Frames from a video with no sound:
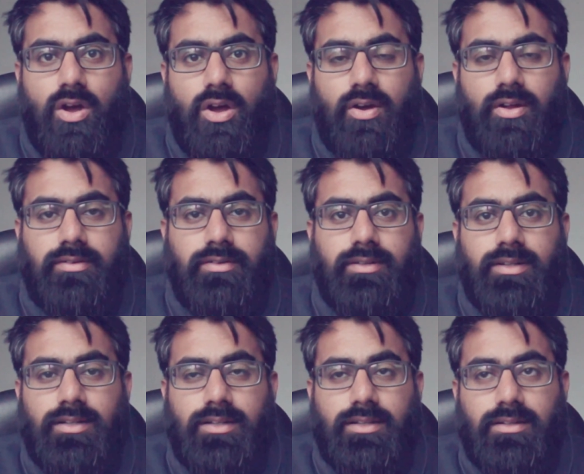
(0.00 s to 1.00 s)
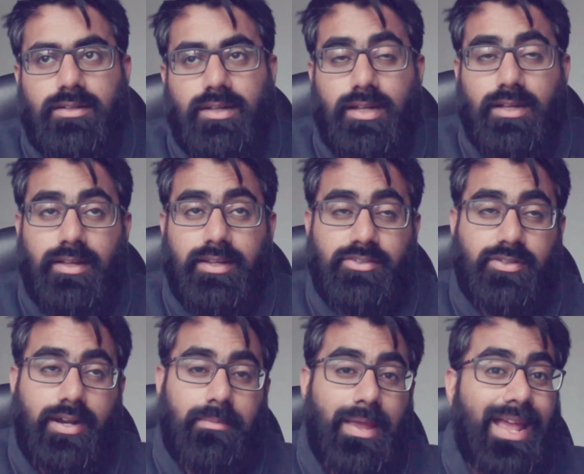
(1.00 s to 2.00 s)
on
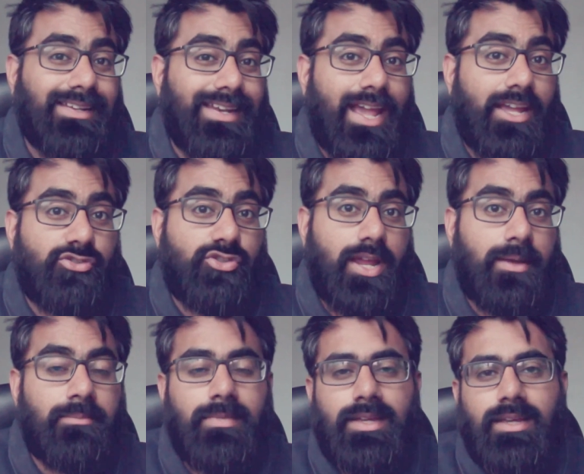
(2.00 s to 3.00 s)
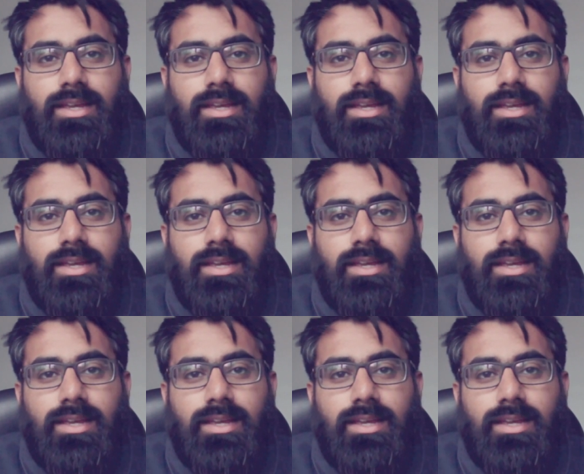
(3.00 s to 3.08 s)
Instagram at NazJam,